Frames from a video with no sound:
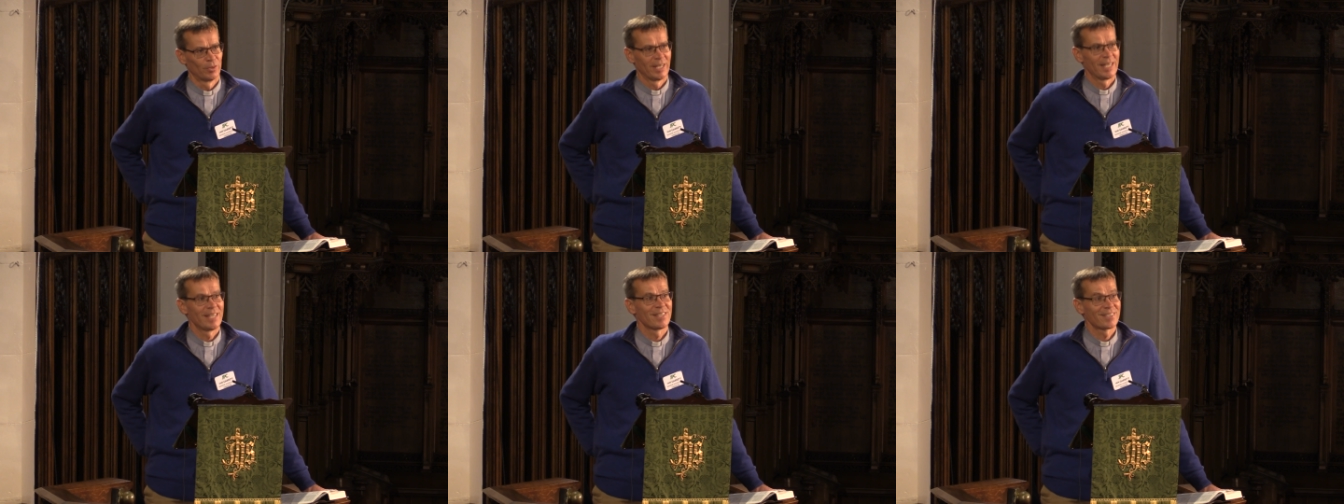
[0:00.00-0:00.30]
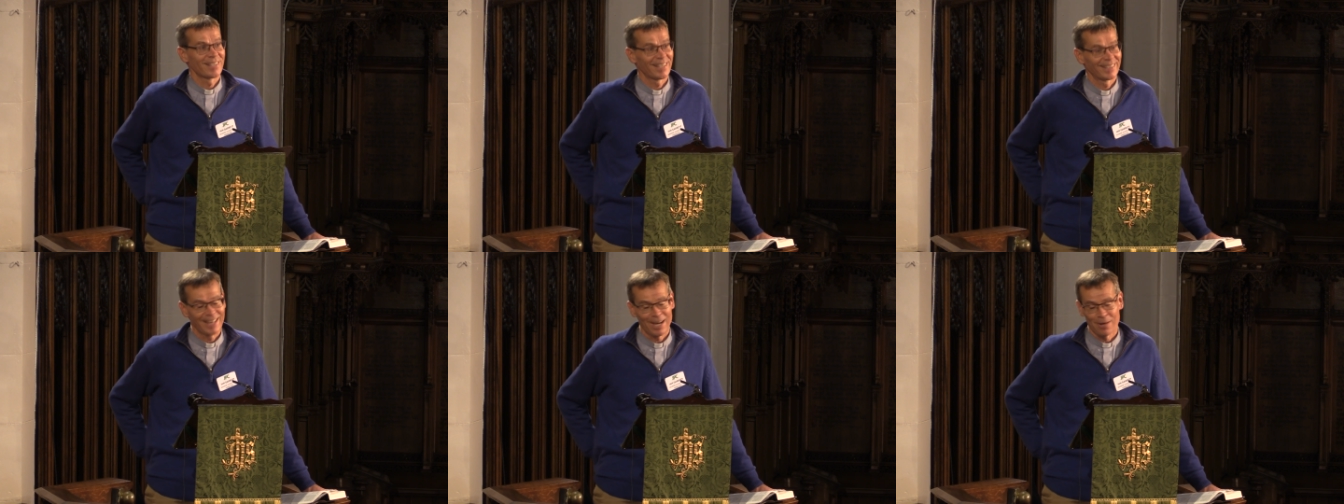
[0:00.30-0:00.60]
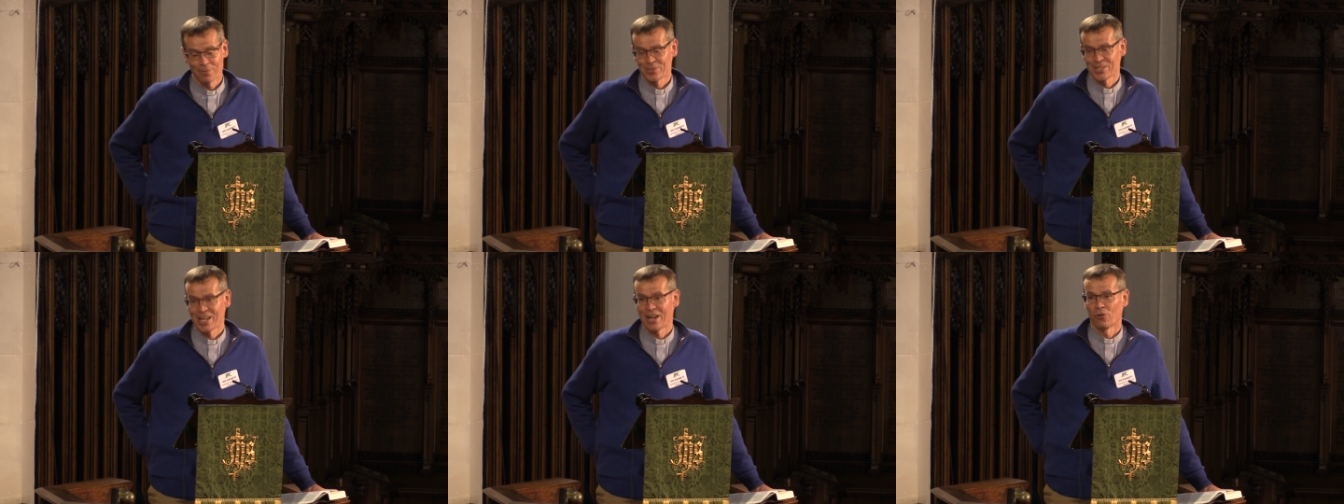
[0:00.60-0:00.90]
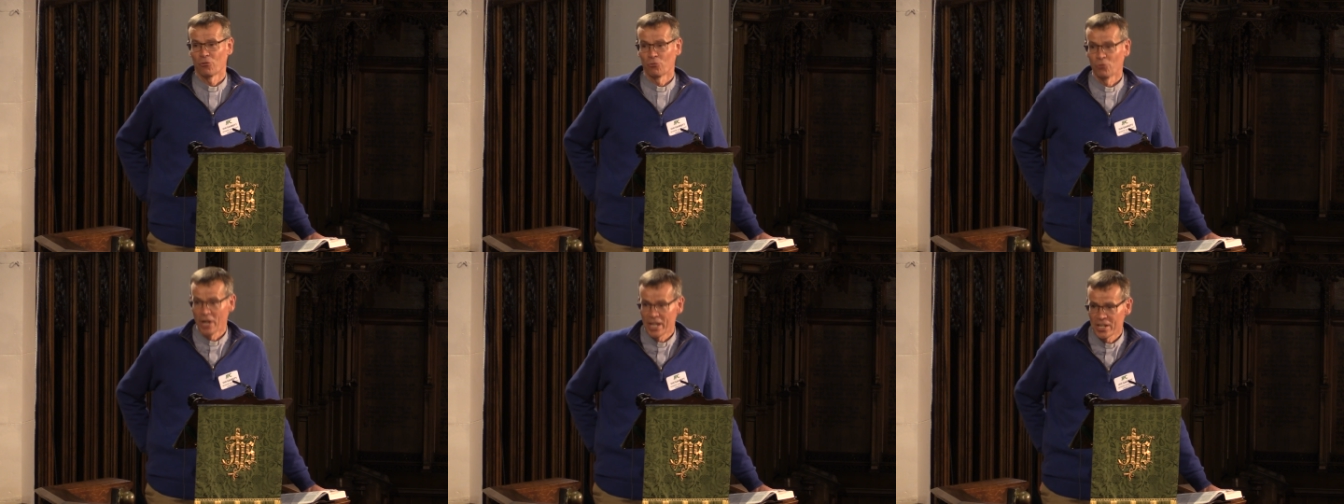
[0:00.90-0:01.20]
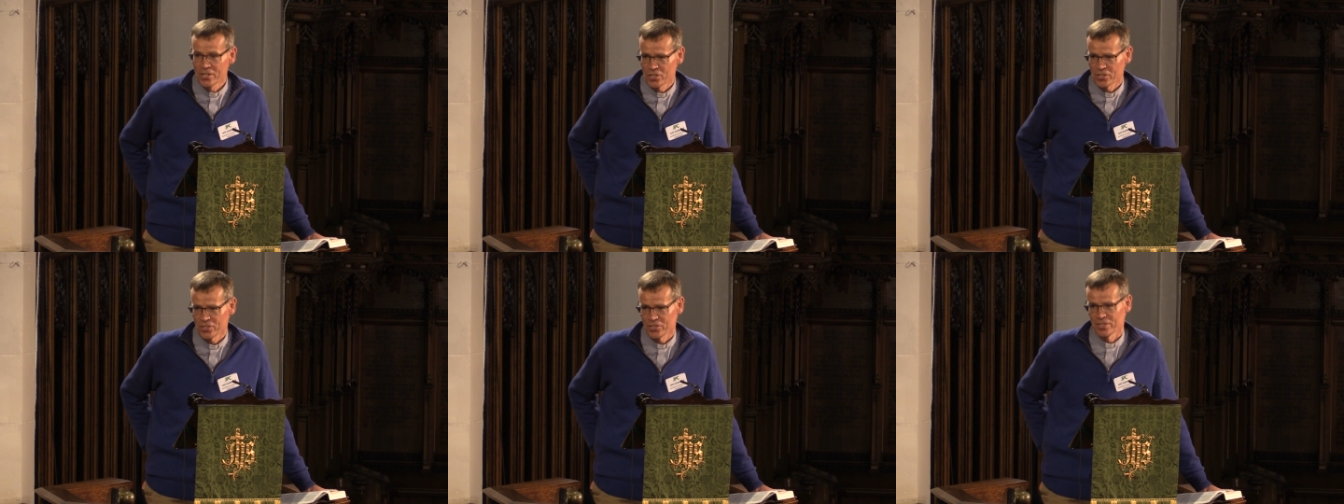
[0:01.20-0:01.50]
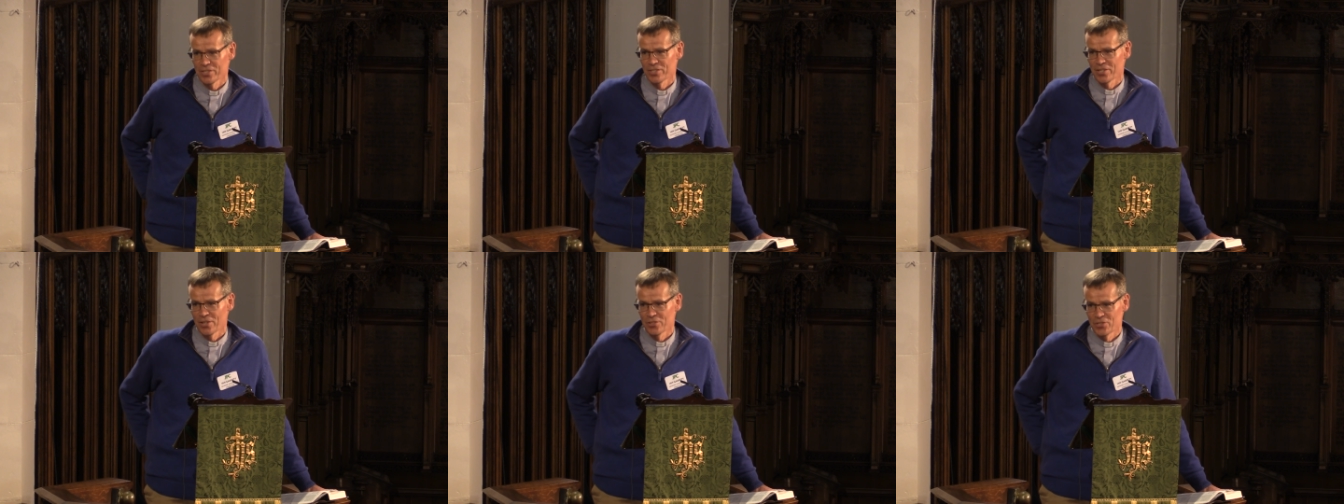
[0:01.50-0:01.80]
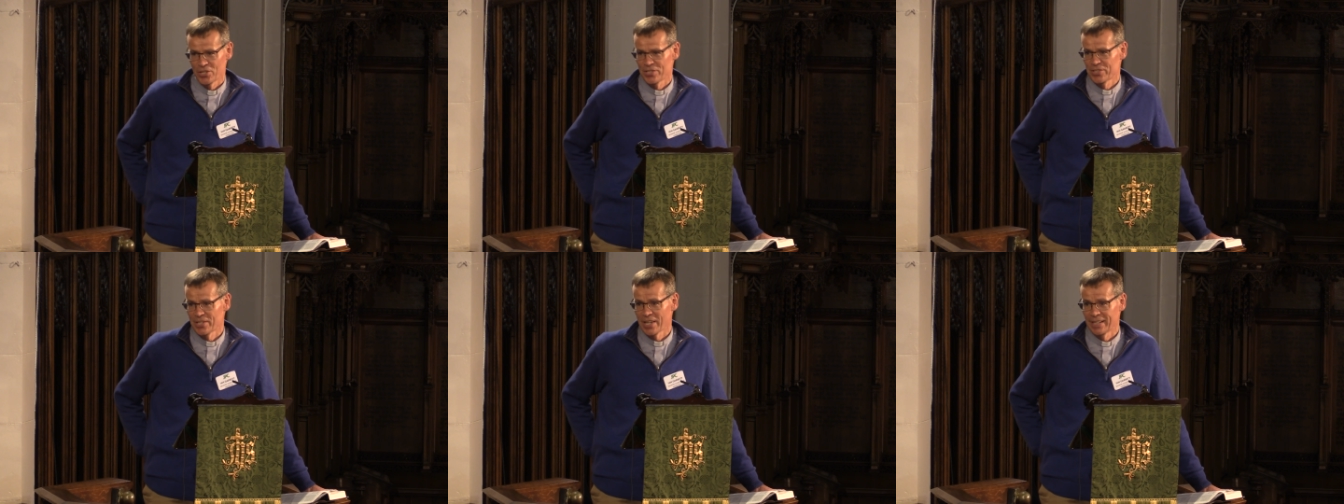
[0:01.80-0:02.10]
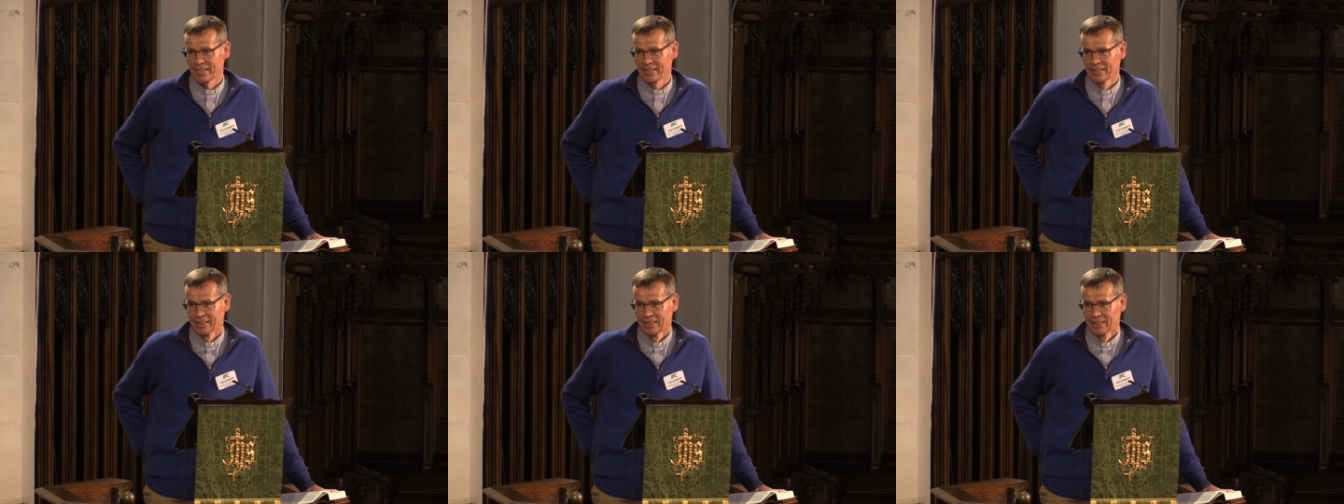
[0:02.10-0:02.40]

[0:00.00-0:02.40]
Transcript: He said that was outrageous, and so she said,